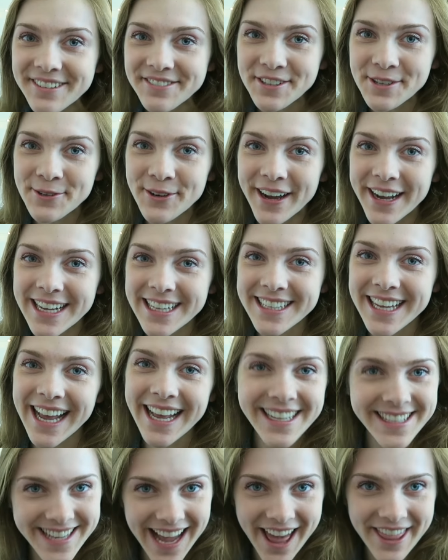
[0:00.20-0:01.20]
everyone,
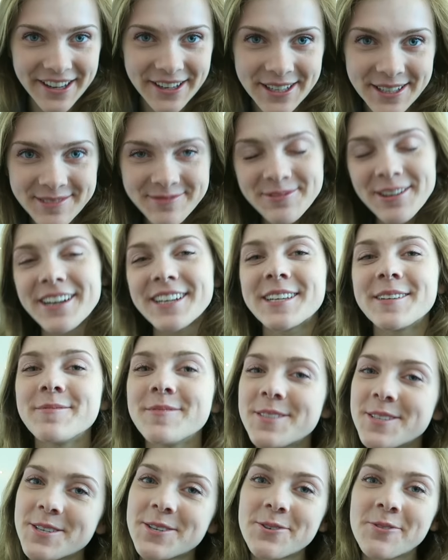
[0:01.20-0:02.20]
it's Heather.
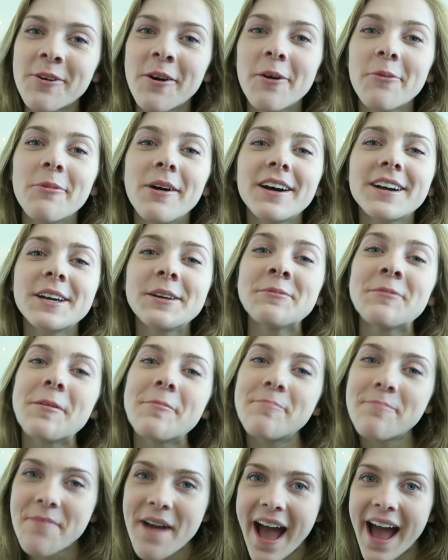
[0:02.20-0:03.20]
Welcome to or
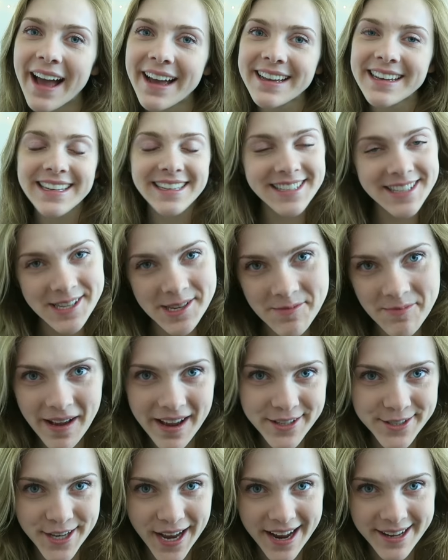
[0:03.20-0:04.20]
welcome back to
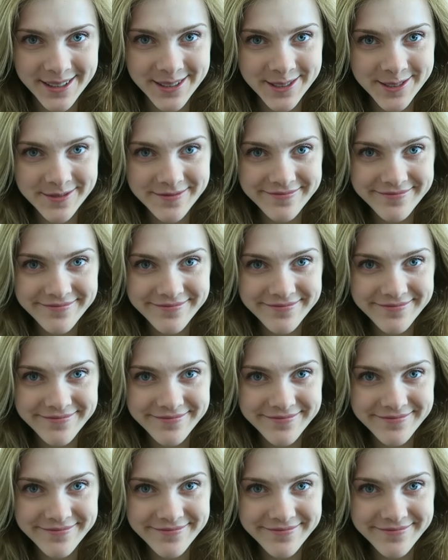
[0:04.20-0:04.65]
my channel.